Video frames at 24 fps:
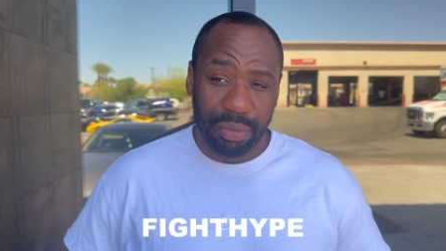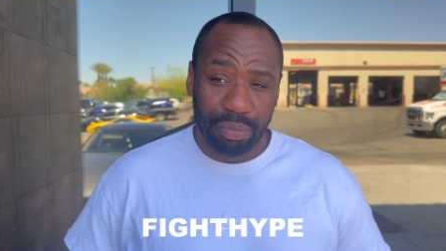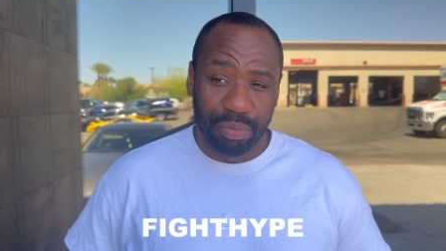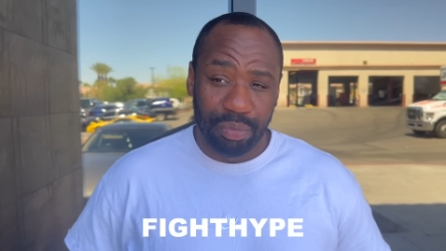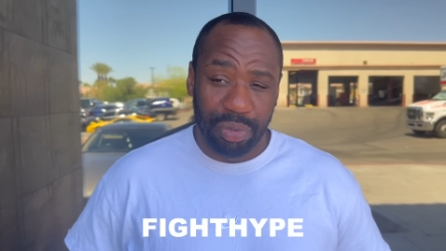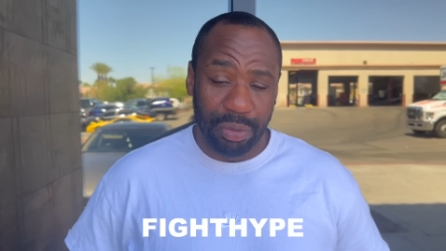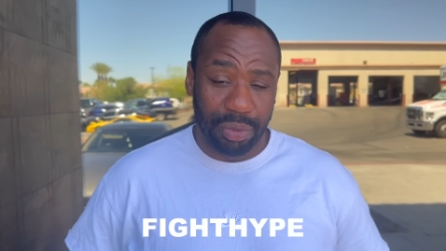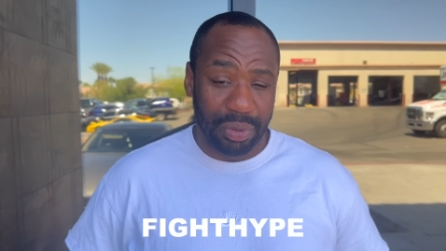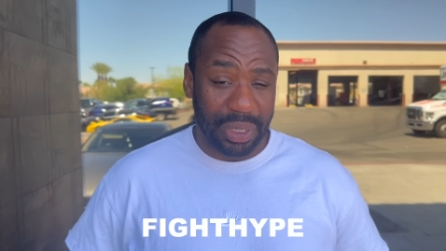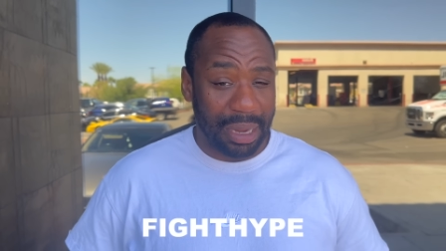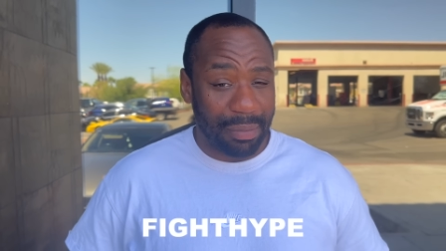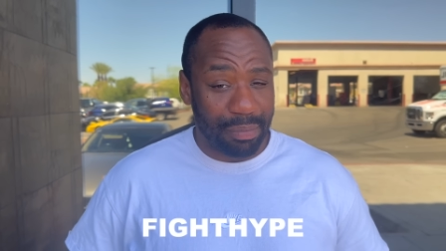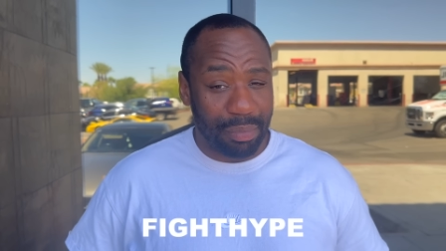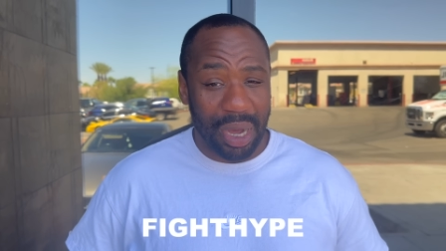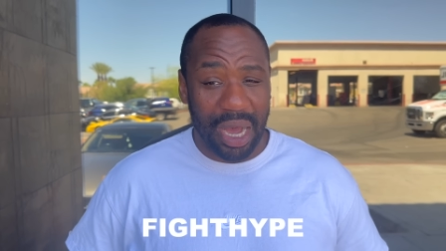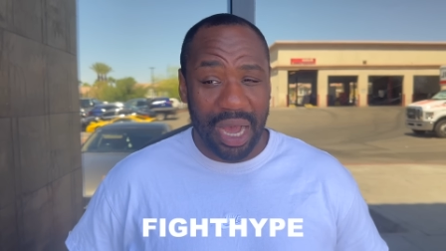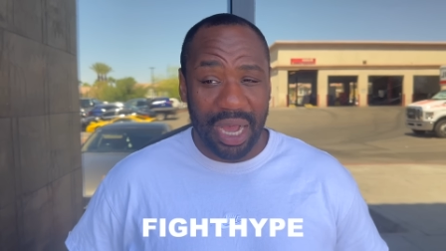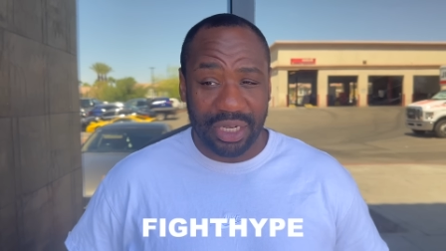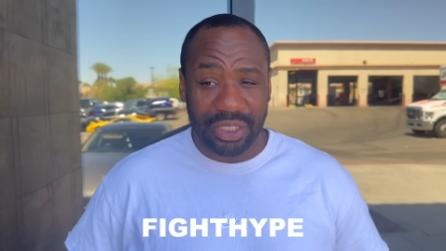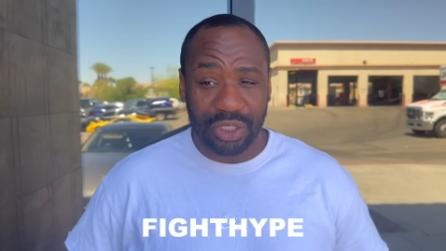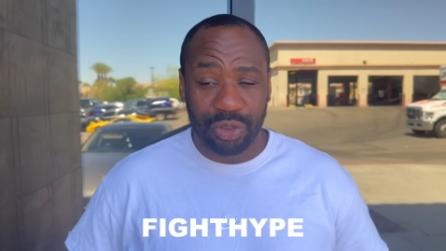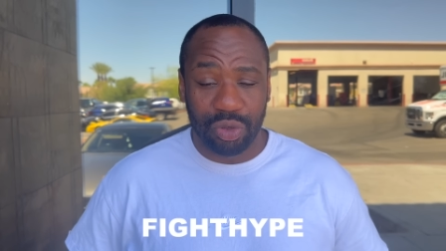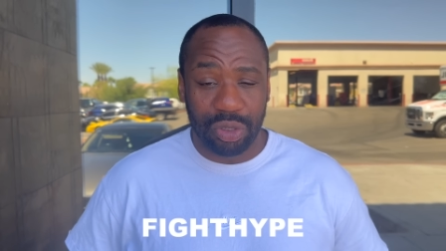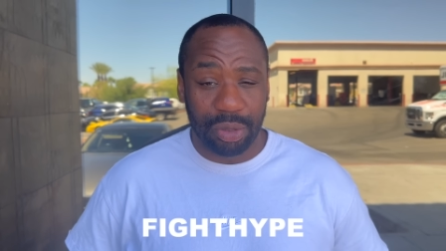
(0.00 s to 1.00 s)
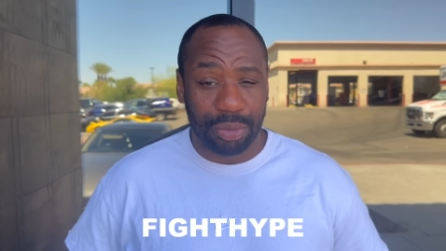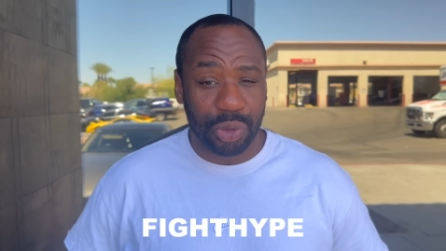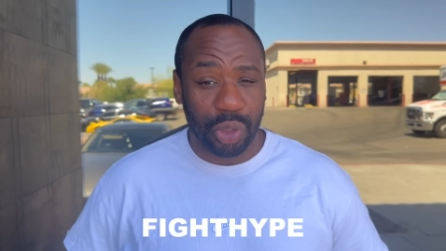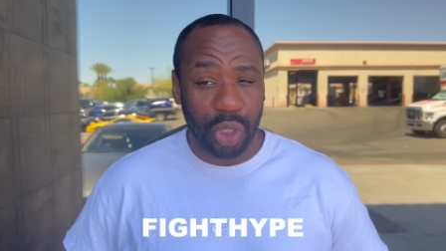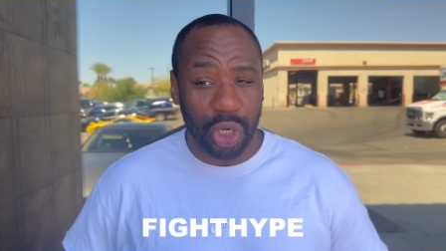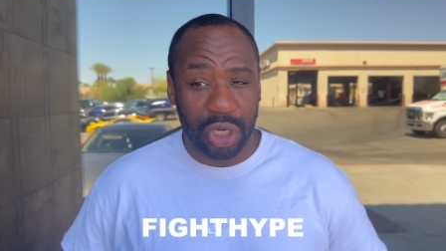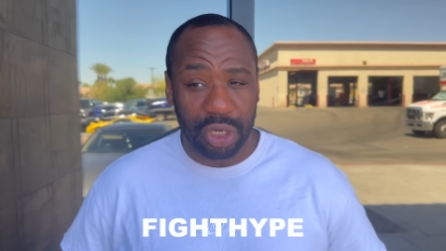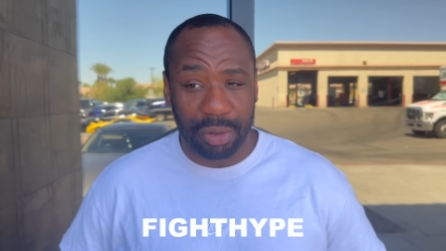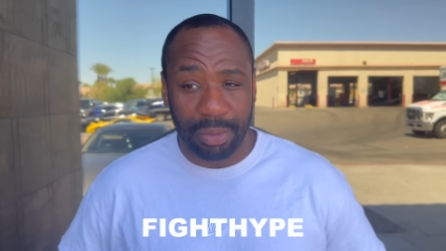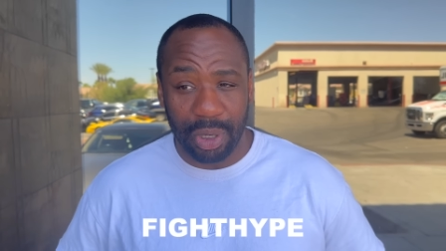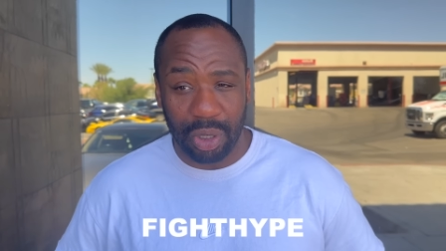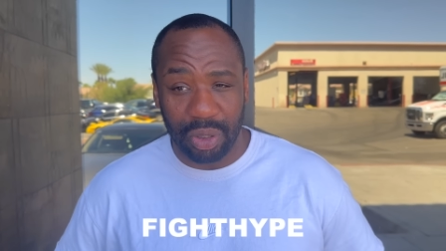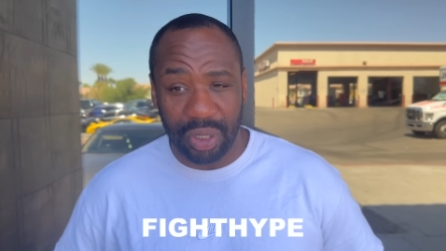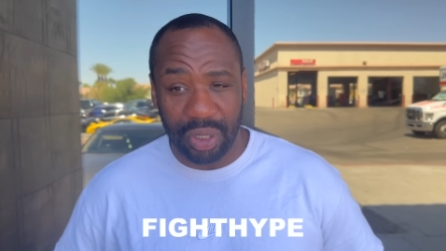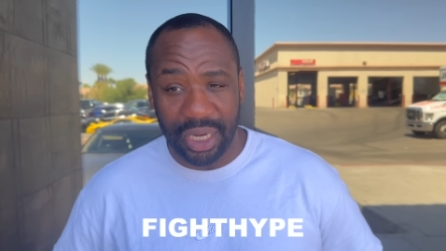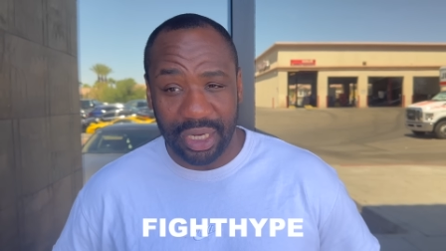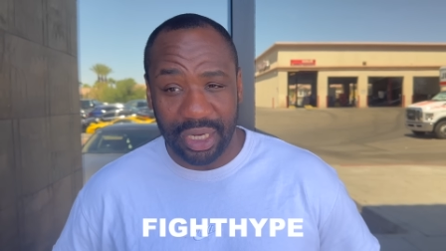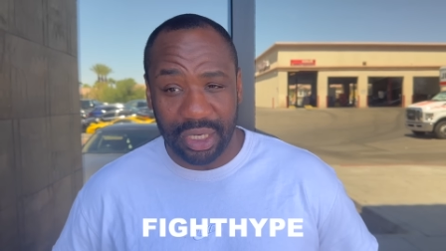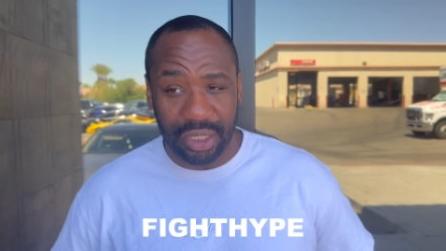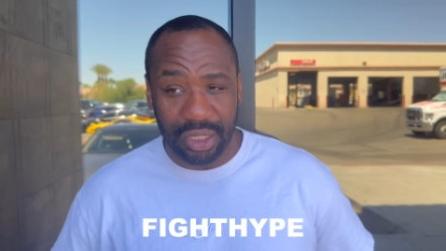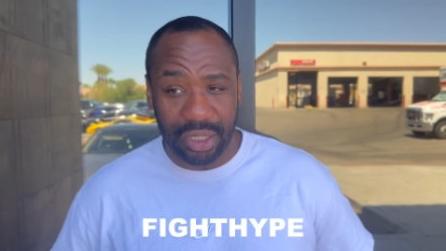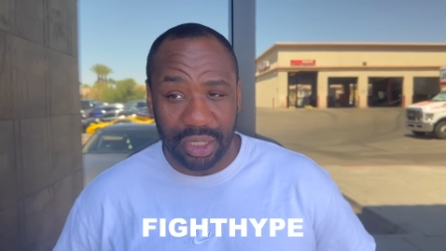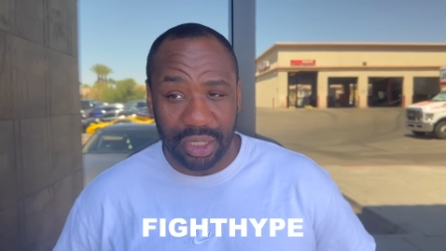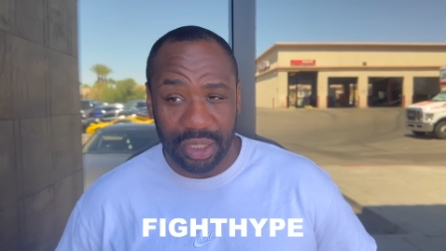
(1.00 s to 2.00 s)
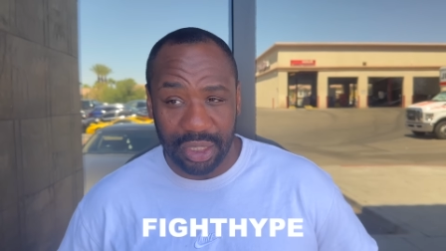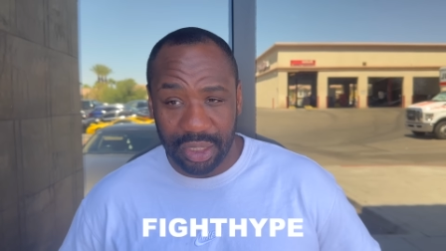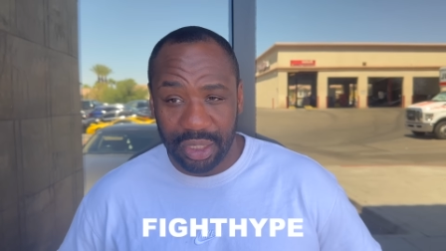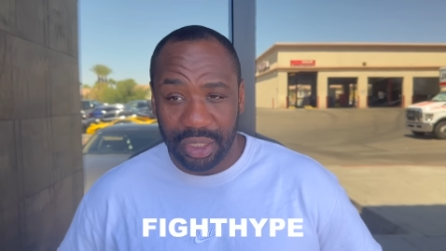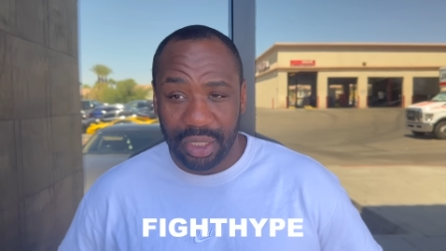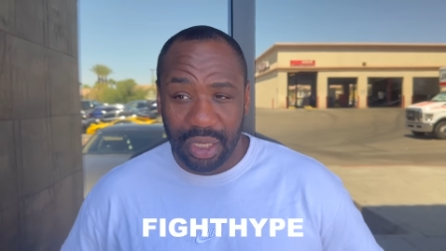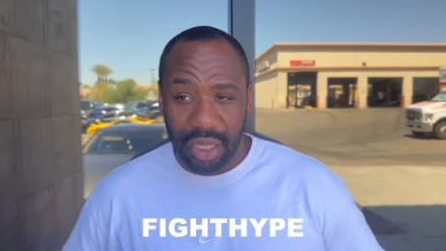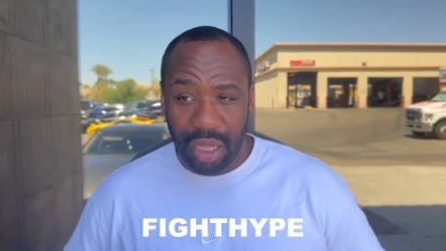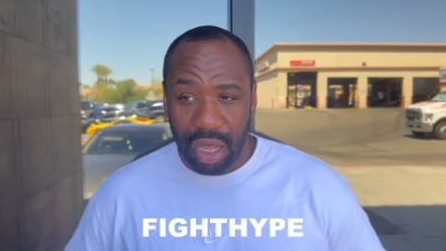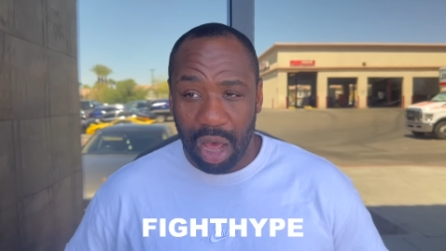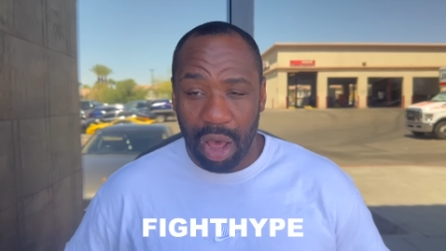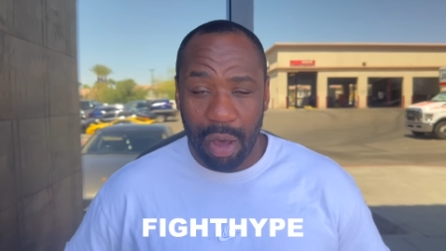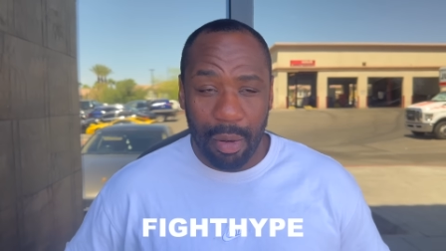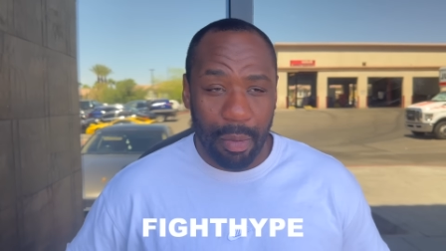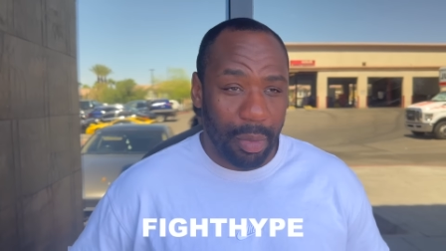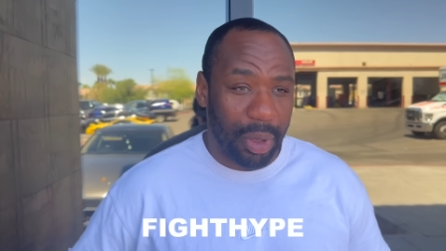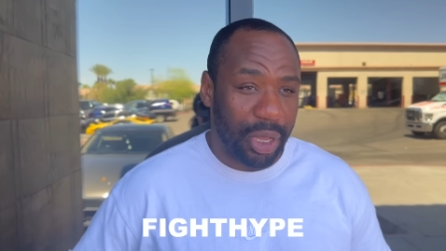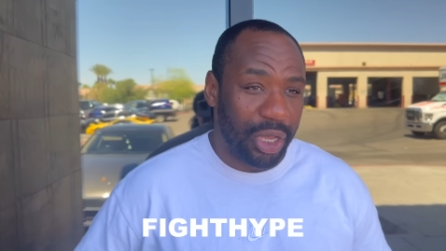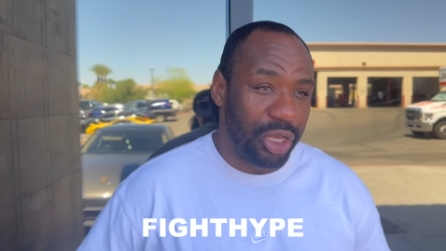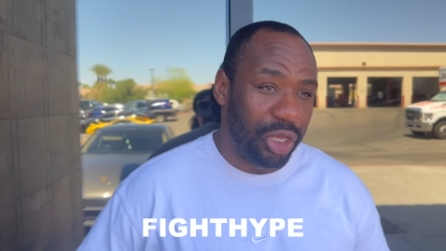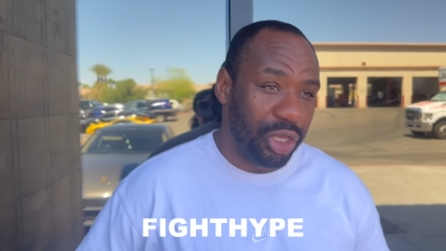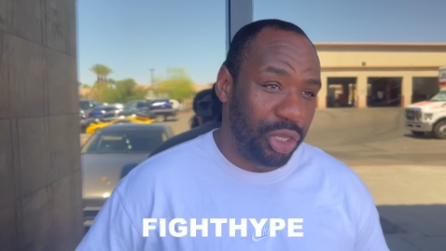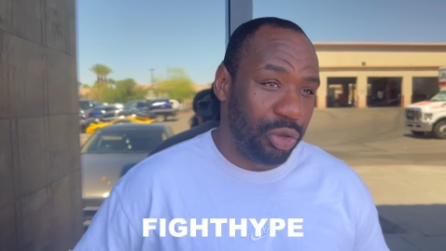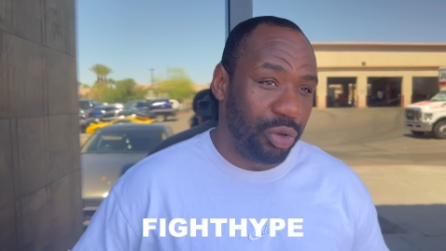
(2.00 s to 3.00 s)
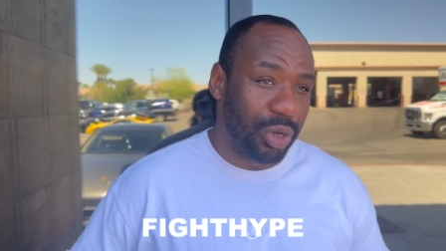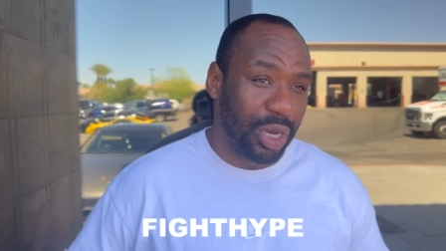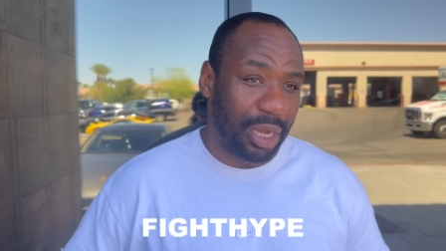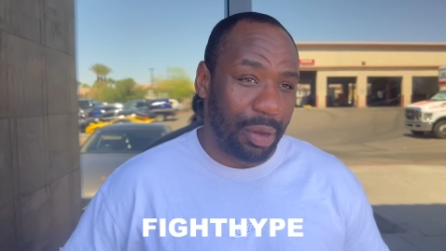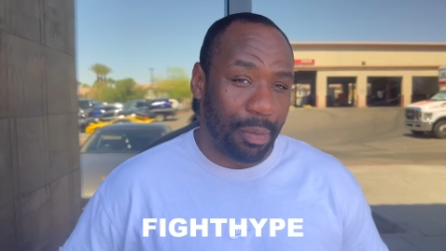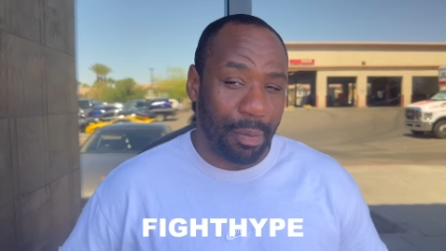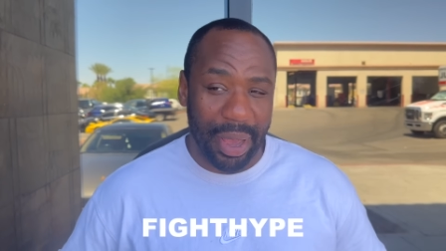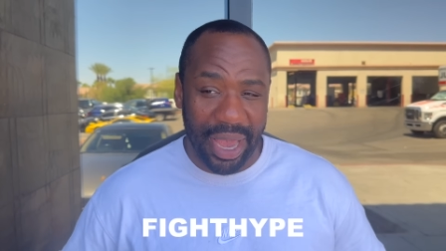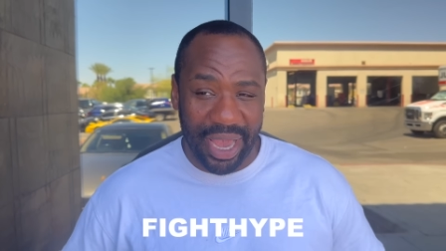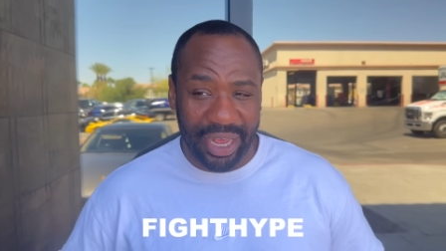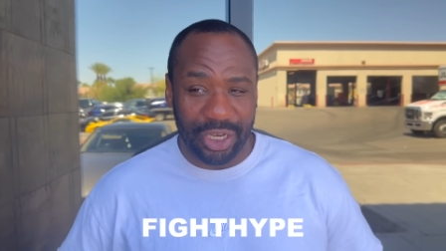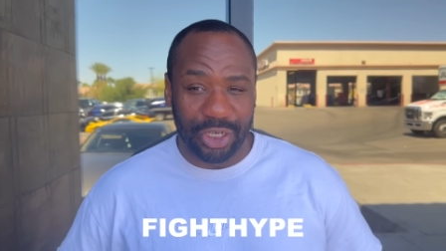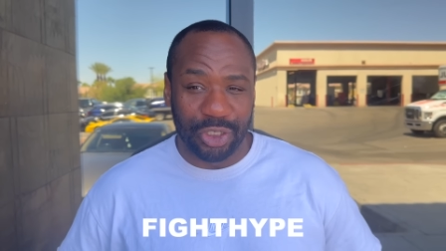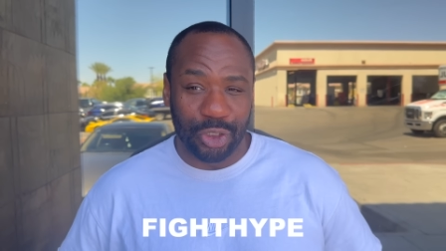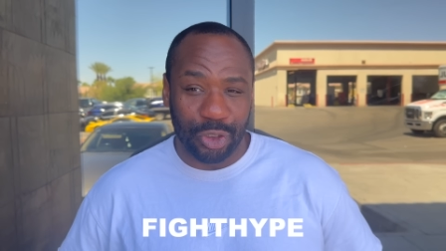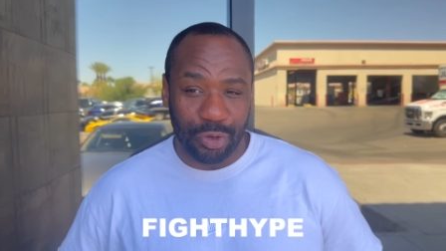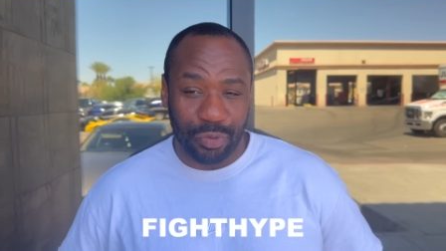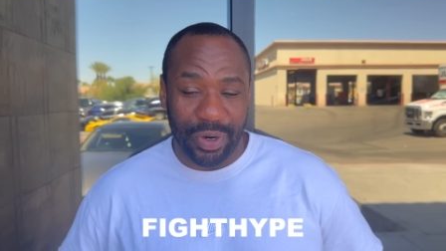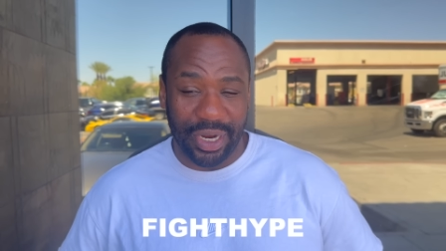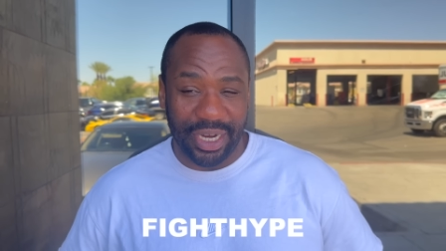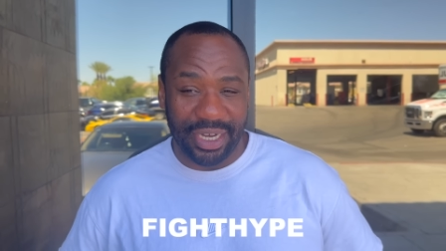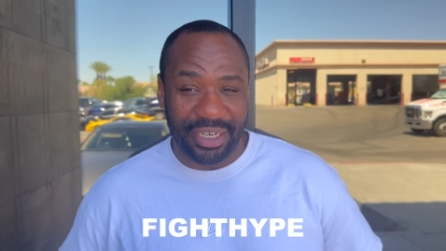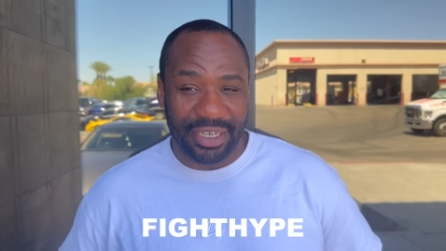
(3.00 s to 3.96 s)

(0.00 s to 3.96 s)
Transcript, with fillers: people that box know what I'm talking about. Like uh, um, you got a manager, right?